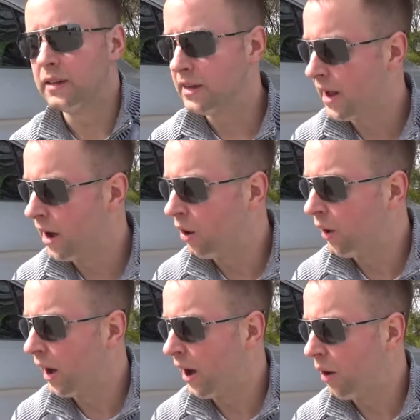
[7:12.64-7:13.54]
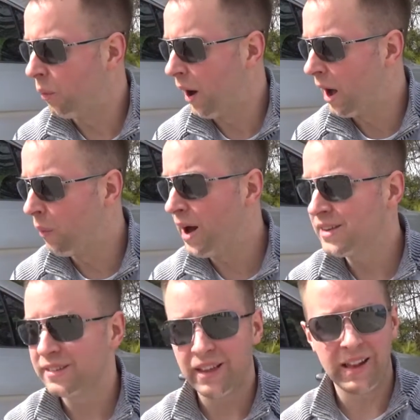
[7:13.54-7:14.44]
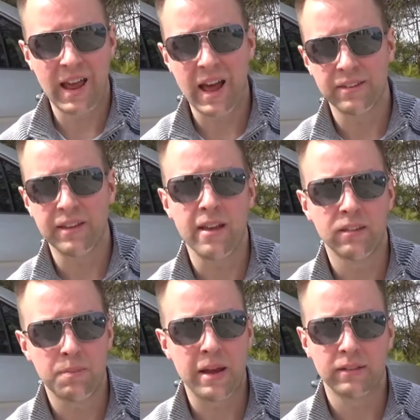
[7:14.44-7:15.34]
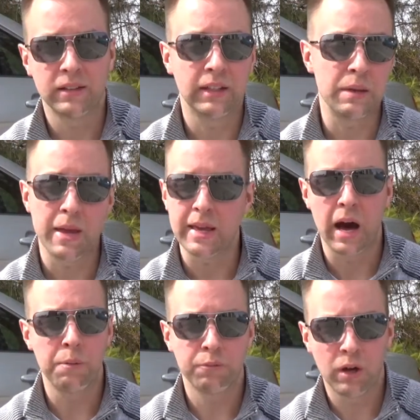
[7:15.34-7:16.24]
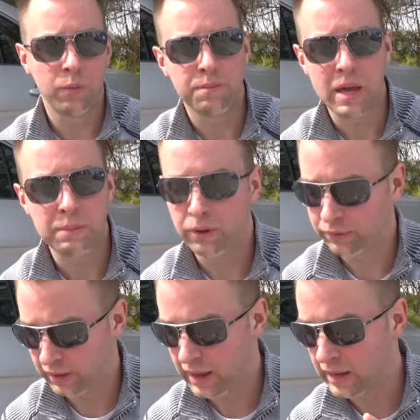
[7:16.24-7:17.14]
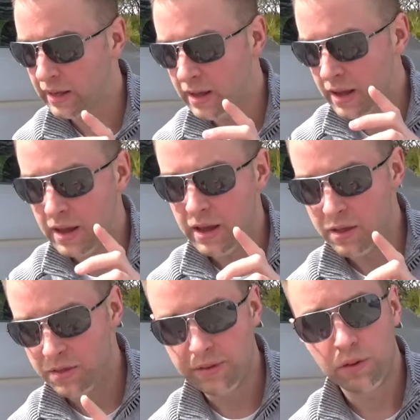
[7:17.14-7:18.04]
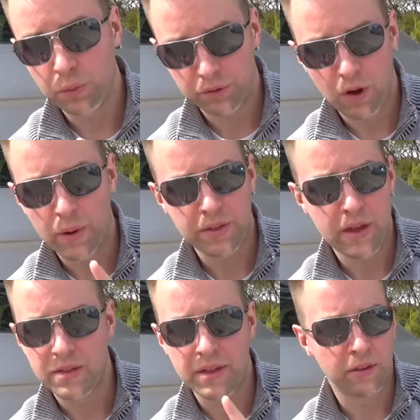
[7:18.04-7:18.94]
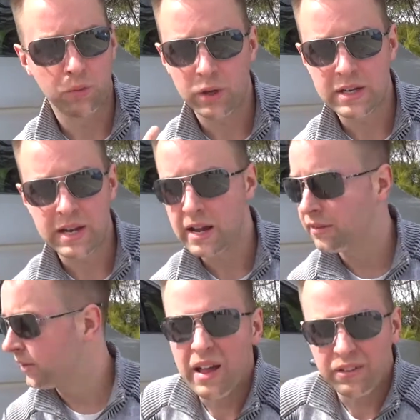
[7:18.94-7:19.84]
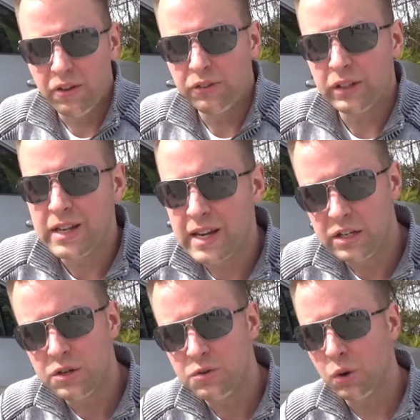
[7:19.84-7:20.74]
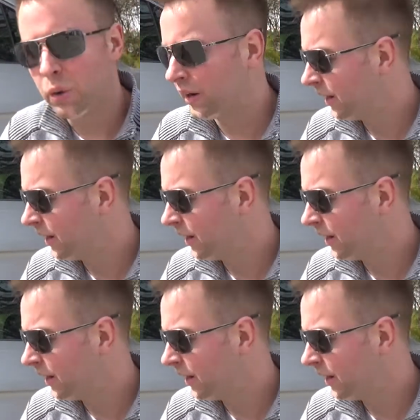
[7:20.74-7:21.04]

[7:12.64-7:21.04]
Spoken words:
Now, I want to sell it as is, basically being upfront with people, saying, this is what's wrong with it, this is what it needs. It's also going to need a new door.